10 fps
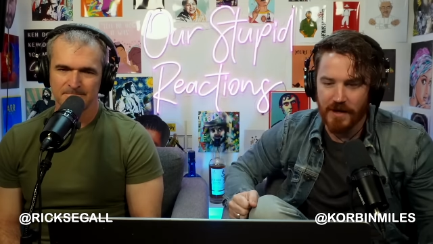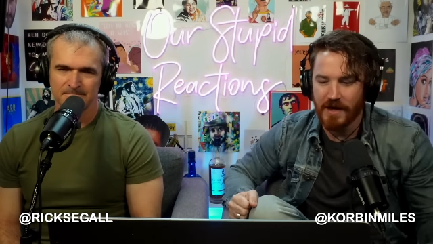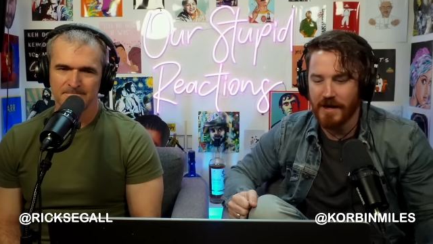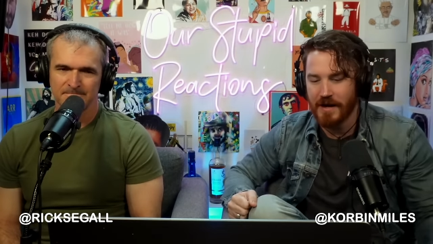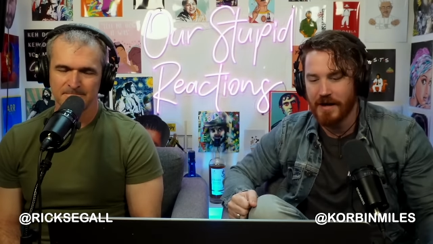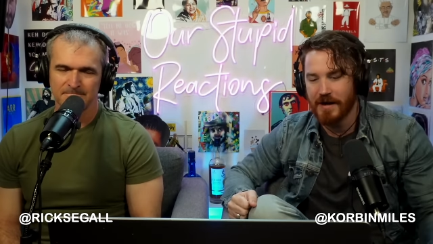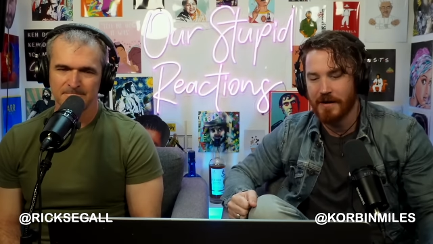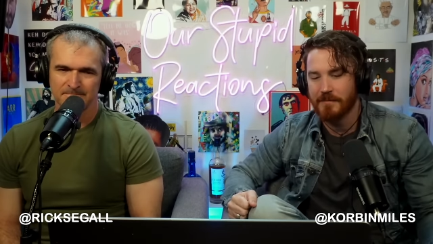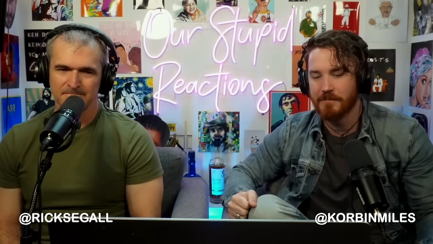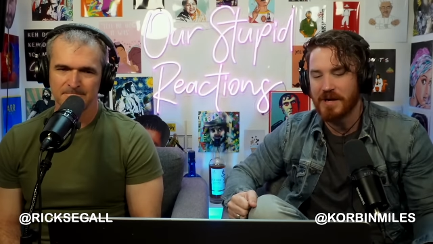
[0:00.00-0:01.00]

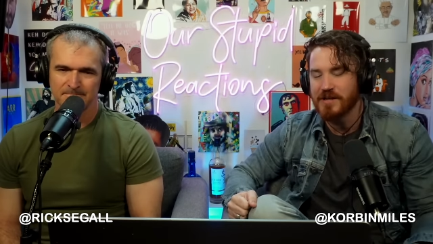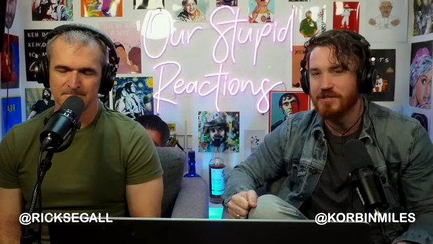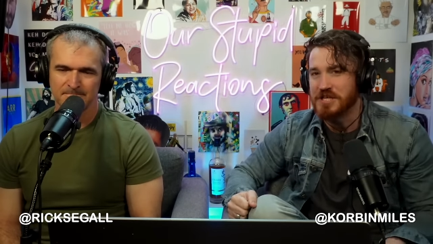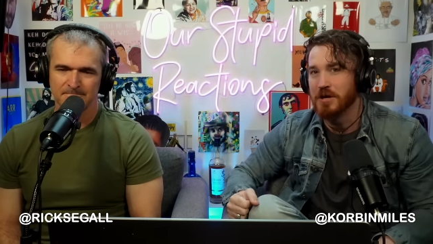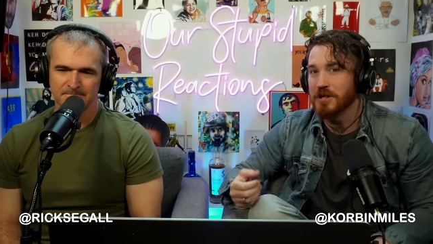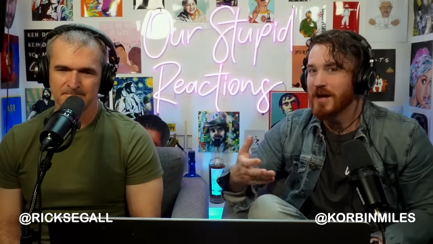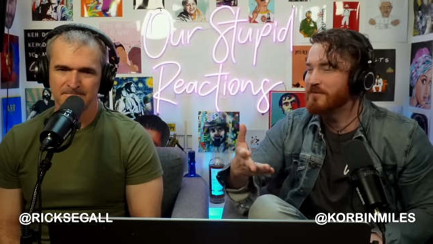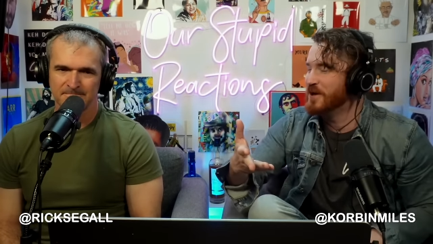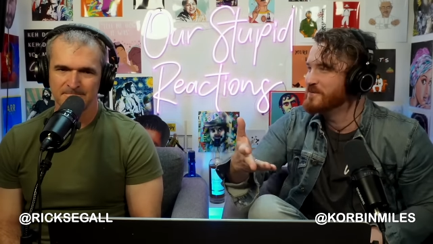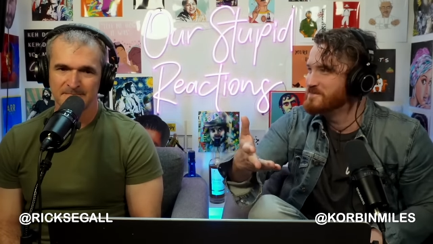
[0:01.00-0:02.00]
Speaker 1: But you still
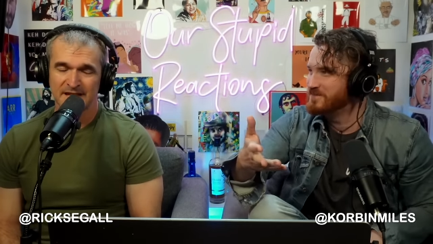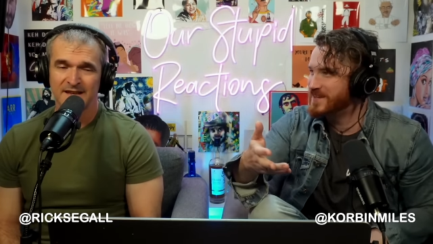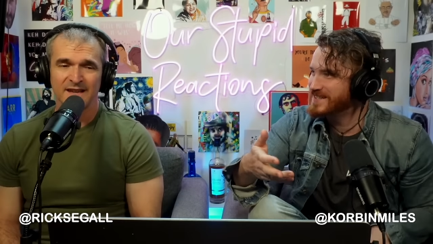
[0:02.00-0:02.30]
love him.